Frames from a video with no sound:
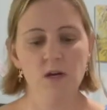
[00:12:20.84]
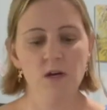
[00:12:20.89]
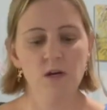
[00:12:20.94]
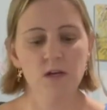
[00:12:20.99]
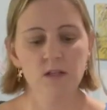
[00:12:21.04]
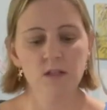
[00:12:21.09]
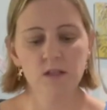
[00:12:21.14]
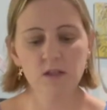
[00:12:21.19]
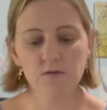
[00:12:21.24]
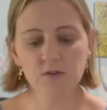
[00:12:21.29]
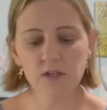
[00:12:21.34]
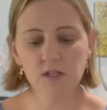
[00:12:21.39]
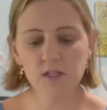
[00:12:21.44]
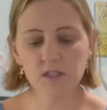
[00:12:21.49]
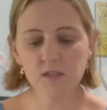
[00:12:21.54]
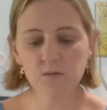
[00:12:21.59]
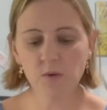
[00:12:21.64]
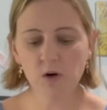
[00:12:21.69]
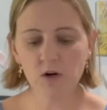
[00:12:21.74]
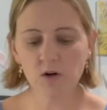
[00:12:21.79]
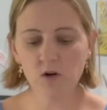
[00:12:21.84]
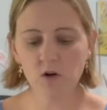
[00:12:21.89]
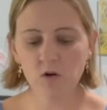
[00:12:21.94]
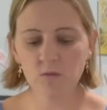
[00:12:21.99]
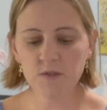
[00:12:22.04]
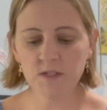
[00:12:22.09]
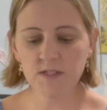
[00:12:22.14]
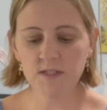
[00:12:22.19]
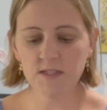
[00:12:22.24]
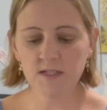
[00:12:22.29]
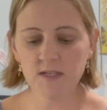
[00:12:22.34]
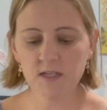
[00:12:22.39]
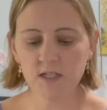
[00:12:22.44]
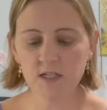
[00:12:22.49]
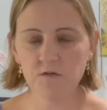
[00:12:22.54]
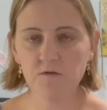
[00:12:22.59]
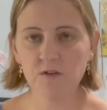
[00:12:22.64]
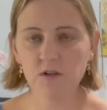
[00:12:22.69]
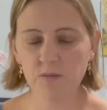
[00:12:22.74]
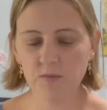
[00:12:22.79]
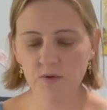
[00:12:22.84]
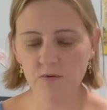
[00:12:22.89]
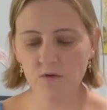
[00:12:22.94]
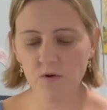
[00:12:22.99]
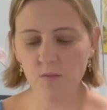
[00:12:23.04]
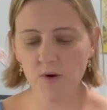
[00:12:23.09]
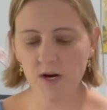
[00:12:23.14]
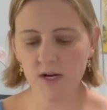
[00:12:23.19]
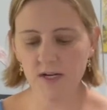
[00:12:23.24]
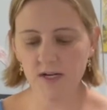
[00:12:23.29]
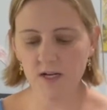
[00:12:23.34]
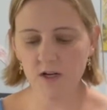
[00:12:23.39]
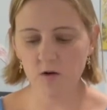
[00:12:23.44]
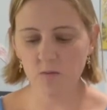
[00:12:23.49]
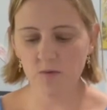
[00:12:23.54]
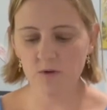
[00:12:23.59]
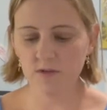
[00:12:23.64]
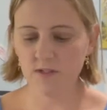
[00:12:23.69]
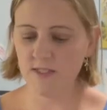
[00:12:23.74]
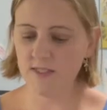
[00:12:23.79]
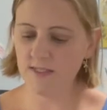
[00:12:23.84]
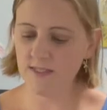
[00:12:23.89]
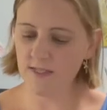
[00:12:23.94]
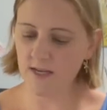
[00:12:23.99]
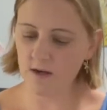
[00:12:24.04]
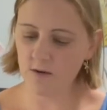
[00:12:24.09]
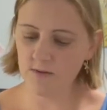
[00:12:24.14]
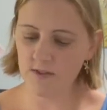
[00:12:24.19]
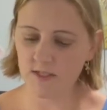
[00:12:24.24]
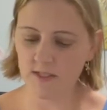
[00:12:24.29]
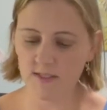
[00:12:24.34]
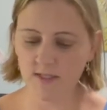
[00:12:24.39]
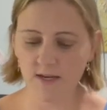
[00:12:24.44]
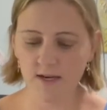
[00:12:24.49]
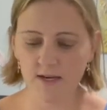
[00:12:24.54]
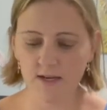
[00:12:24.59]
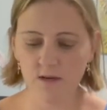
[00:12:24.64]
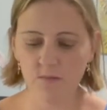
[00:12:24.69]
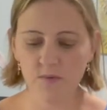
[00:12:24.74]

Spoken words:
Living in smart homes and cities filled with robotic helpers sounds exciting,